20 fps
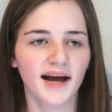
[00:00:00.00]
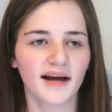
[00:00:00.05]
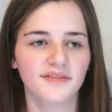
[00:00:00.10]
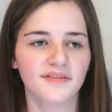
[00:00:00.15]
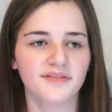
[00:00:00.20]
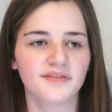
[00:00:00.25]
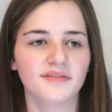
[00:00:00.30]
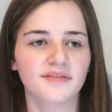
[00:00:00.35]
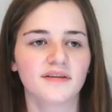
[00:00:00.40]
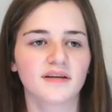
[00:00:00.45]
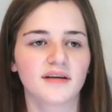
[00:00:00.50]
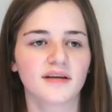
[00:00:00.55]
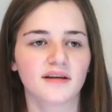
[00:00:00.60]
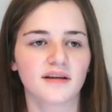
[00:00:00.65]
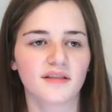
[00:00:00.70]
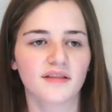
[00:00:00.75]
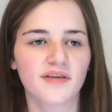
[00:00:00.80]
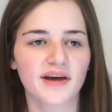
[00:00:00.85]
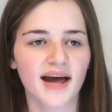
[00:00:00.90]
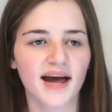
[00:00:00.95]
and
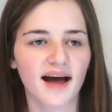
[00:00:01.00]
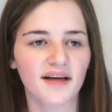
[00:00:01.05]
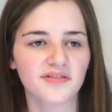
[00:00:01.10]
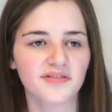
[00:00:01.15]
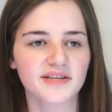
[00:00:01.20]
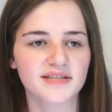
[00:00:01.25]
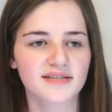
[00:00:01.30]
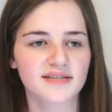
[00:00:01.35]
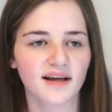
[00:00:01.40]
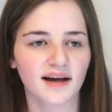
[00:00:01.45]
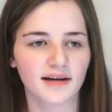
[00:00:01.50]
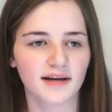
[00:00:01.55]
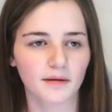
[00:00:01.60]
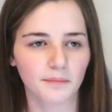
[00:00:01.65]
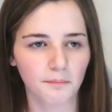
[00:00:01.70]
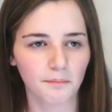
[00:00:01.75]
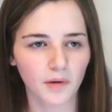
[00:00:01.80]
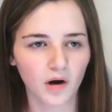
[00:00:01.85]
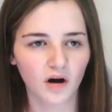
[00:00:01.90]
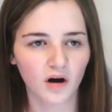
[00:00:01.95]
they had this
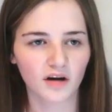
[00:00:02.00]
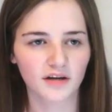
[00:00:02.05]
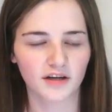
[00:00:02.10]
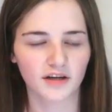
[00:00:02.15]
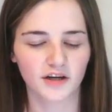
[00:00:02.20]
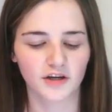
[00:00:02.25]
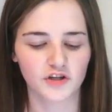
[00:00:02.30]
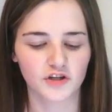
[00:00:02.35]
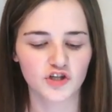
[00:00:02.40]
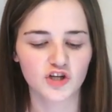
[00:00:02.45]
like marker